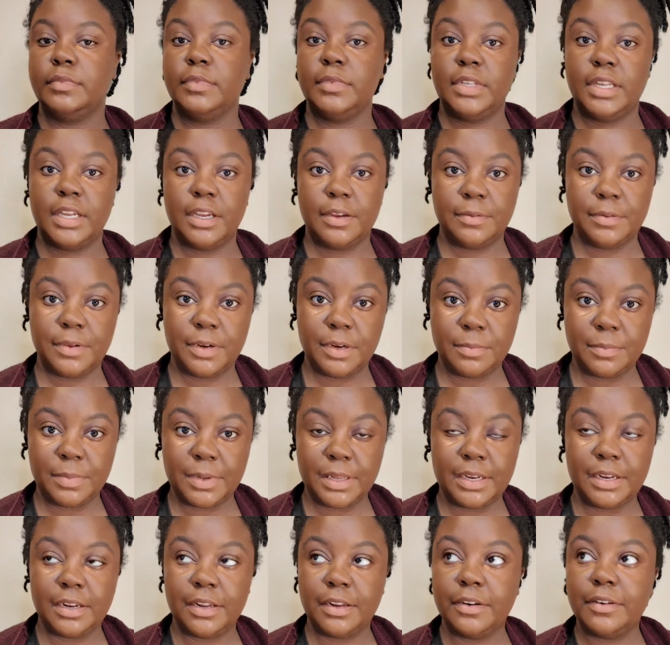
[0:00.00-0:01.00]
Now I'm gonna
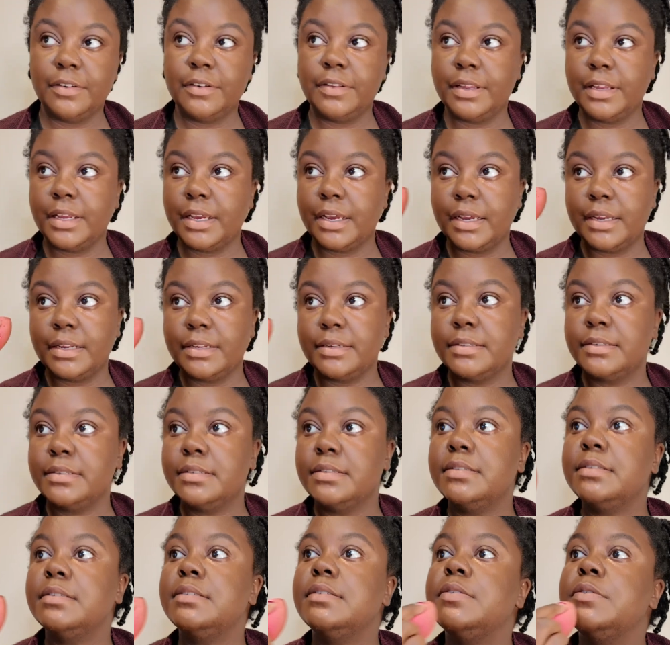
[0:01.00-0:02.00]
blend under the
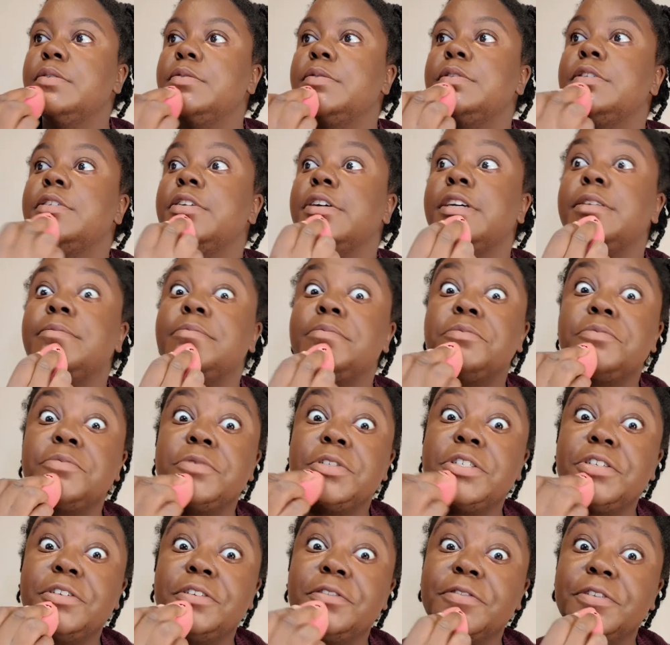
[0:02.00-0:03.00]
eyes. Oh, sorry,
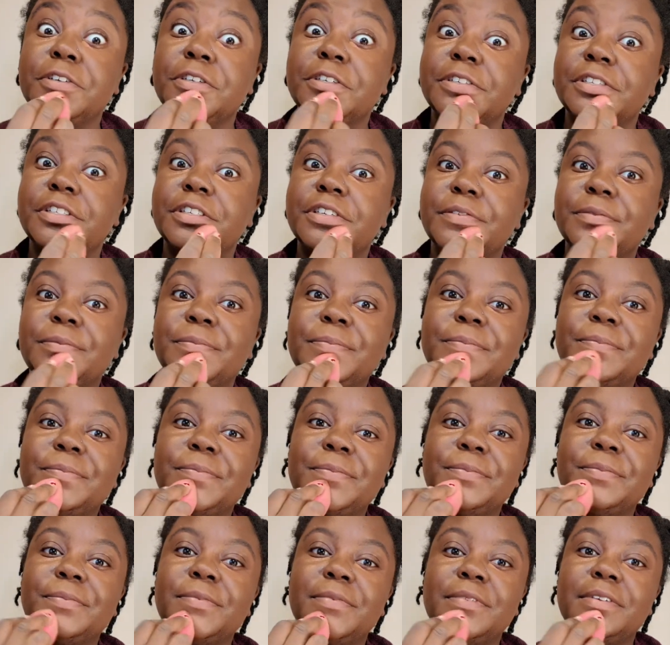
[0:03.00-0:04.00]
chin
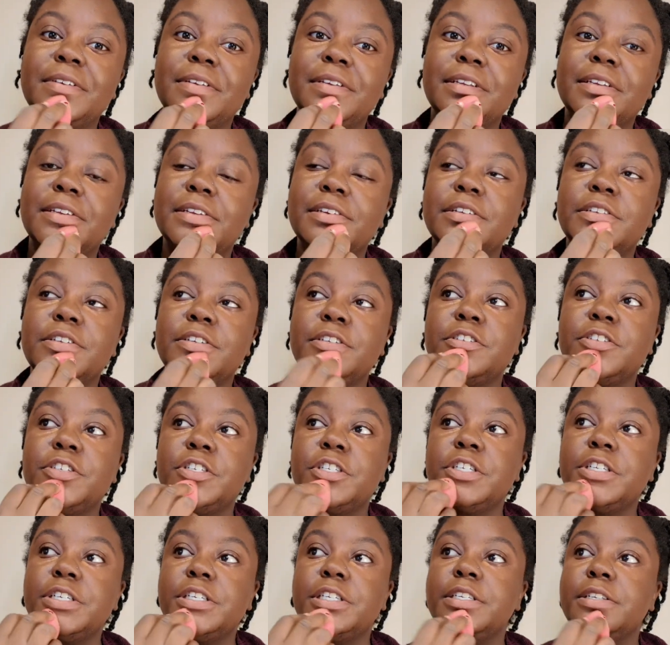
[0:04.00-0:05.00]
first.
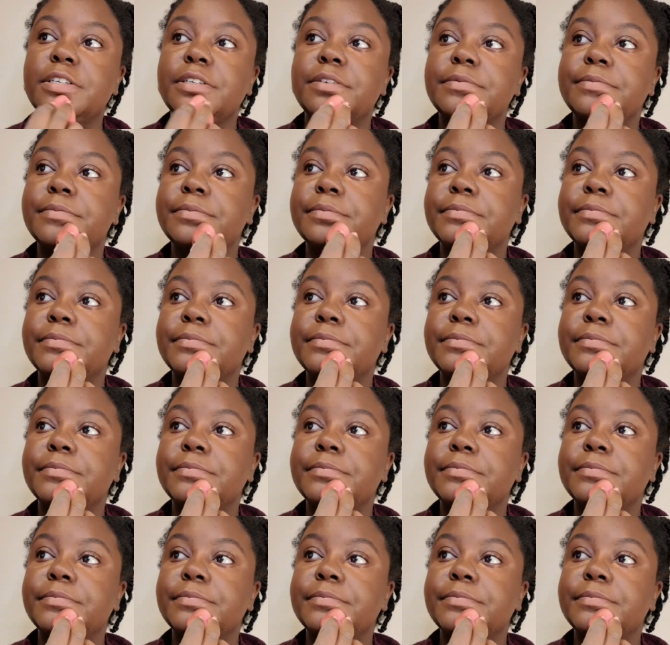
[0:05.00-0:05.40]
Chin.